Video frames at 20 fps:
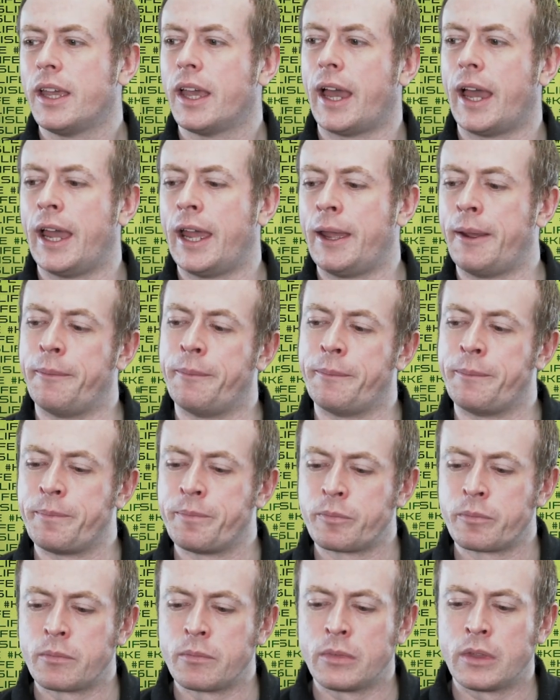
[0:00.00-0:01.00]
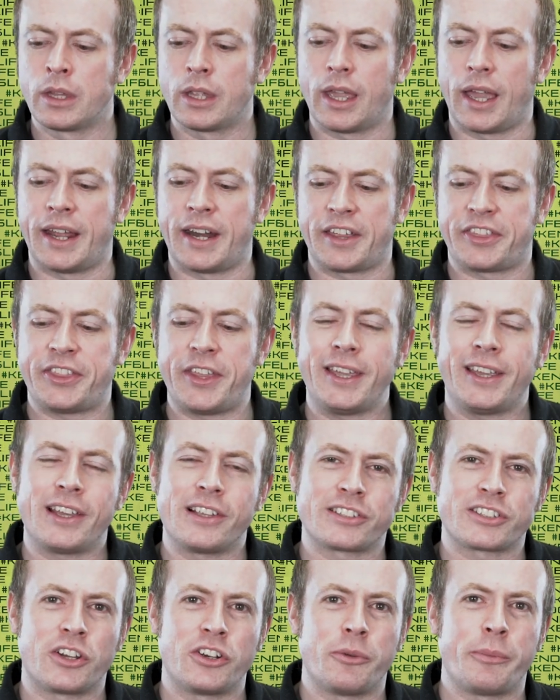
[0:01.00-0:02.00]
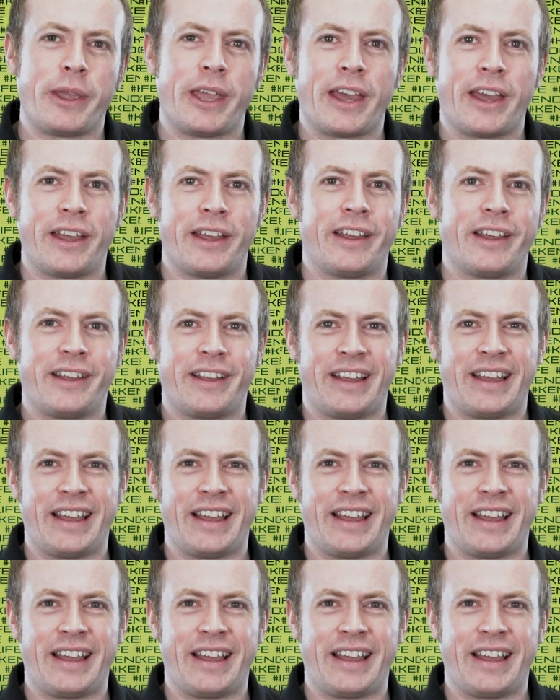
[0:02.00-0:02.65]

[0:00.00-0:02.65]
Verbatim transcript: Um, and I think it's going to be a